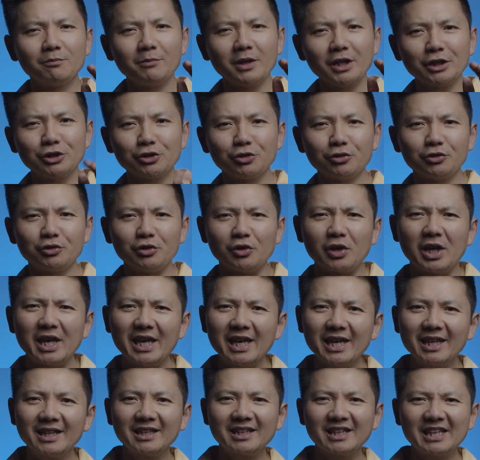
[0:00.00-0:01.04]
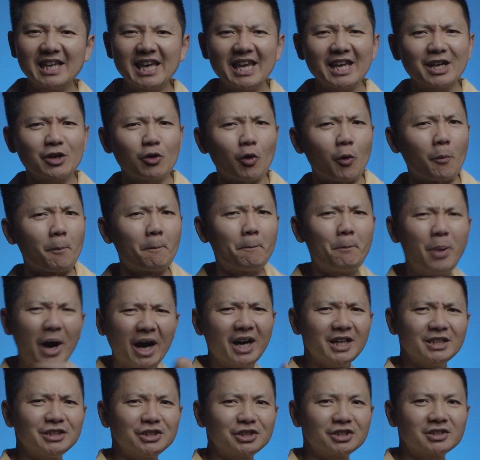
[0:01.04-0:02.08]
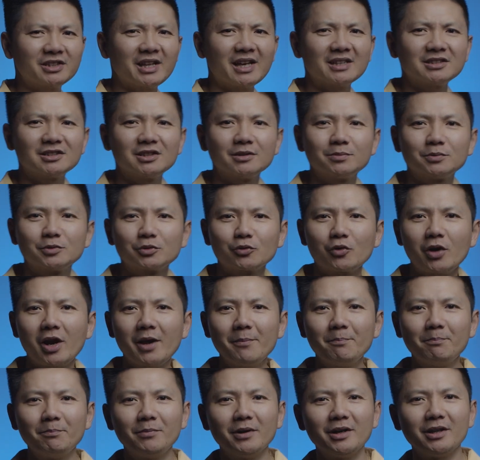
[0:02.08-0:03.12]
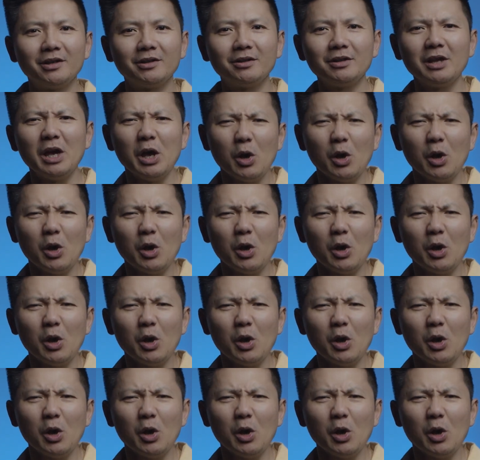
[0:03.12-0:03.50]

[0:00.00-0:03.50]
Make sure to hit, kick, or punch that subscribe button.